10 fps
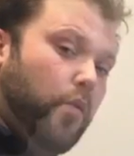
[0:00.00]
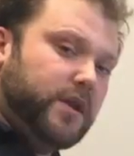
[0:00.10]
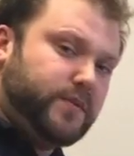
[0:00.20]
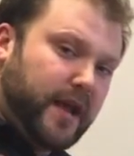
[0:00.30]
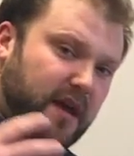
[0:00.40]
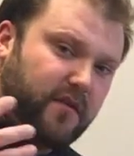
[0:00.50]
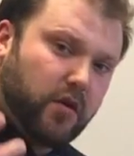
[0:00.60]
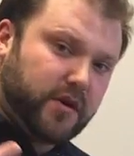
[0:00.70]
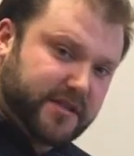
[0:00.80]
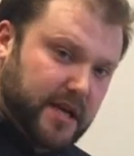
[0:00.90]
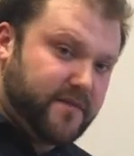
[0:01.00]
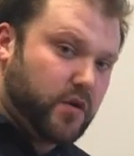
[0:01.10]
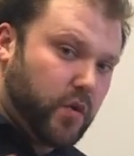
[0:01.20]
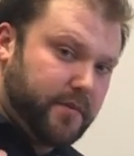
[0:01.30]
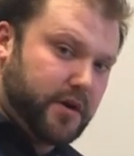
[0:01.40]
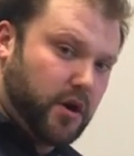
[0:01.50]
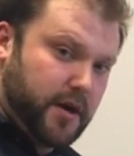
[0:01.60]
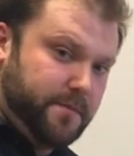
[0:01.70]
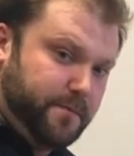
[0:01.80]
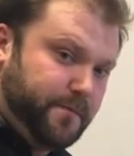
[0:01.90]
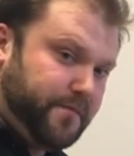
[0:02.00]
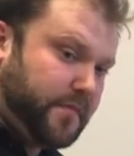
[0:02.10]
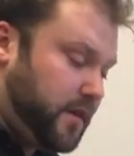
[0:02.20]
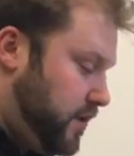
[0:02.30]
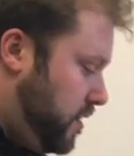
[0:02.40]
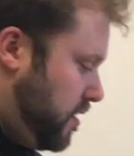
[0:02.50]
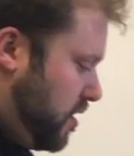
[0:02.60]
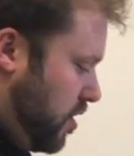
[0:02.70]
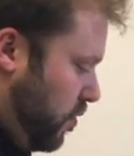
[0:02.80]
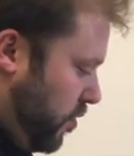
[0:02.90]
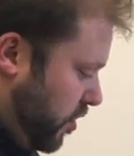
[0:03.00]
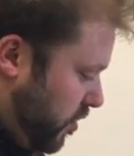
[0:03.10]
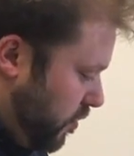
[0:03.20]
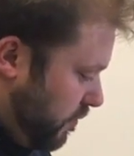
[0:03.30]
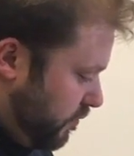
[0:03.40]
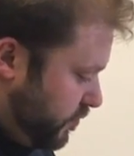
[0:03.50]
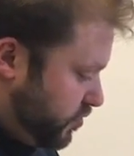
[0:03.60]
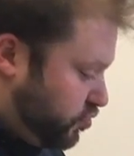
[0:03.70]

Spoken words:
Once we have all our safety equipment on, we're going to